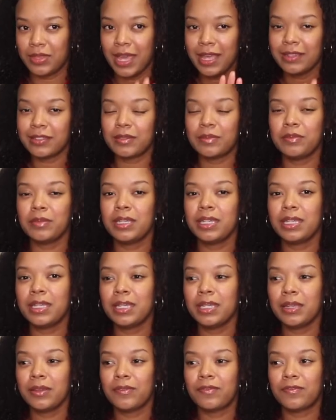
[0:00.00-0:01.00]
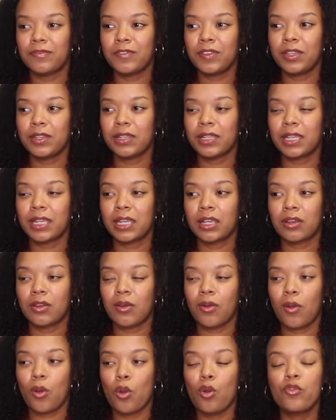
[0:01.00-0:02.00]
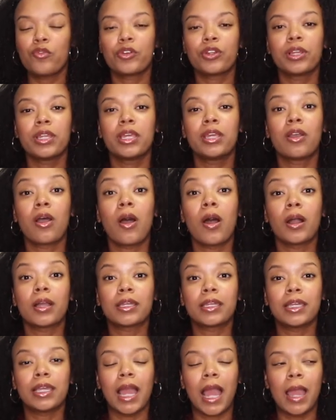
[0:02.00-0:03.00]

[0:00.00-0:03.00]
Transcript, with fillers: That's me feeling overly cocky.